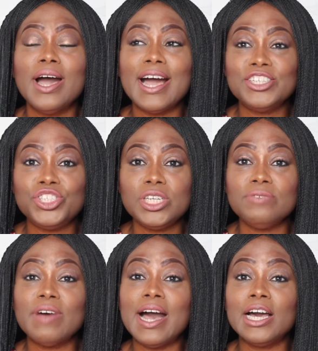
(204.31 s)

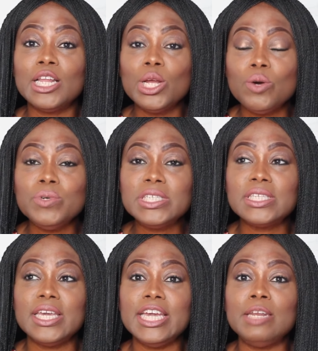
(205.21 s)
achieve a glowy
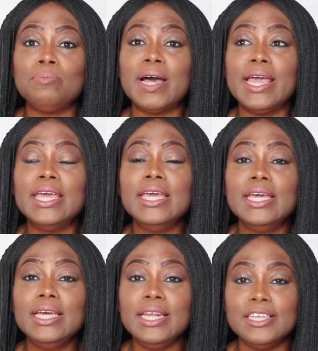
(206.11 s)
skin by
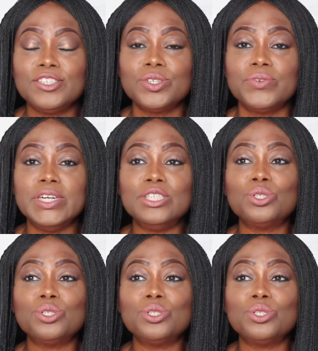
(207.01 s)
glycerin.